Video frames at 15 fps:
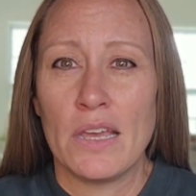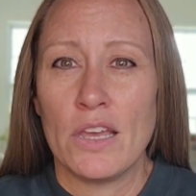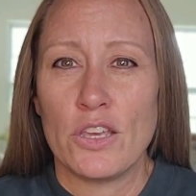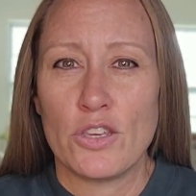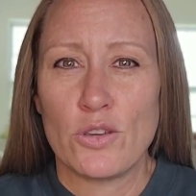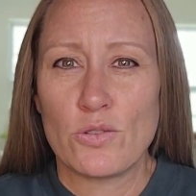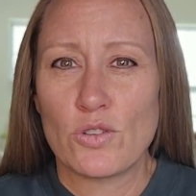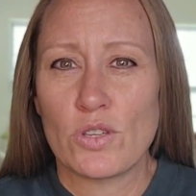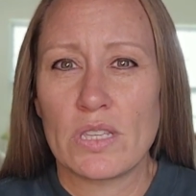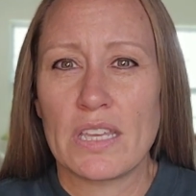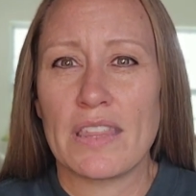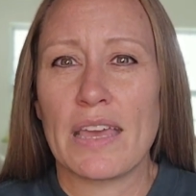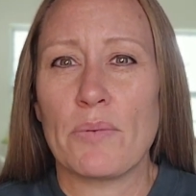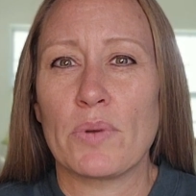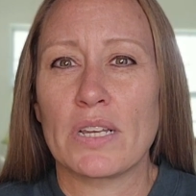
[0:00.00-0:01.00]

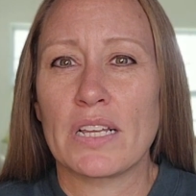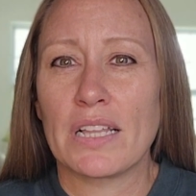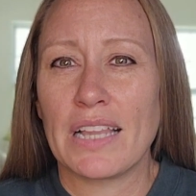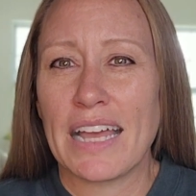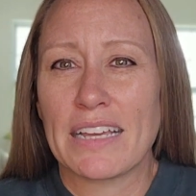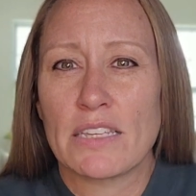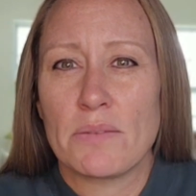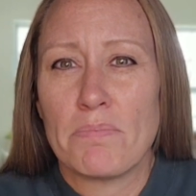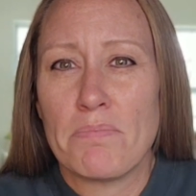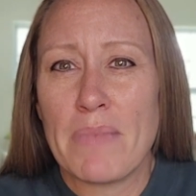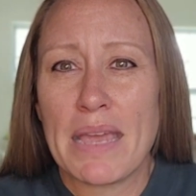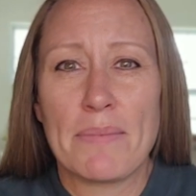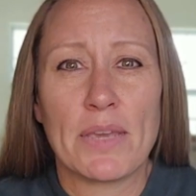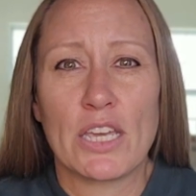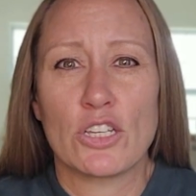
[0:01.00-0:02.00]
Usually they would collect
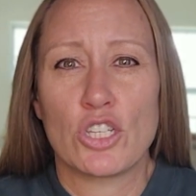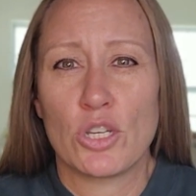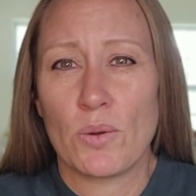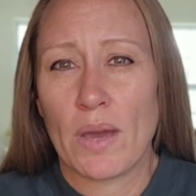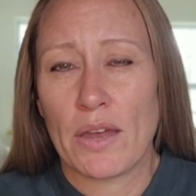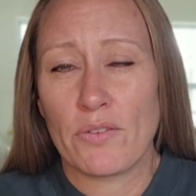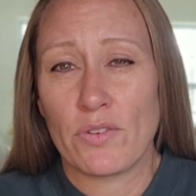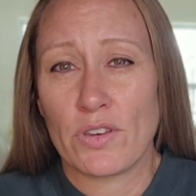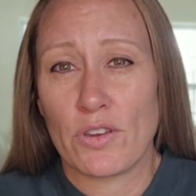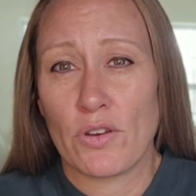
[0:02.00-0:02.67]
maybe a 200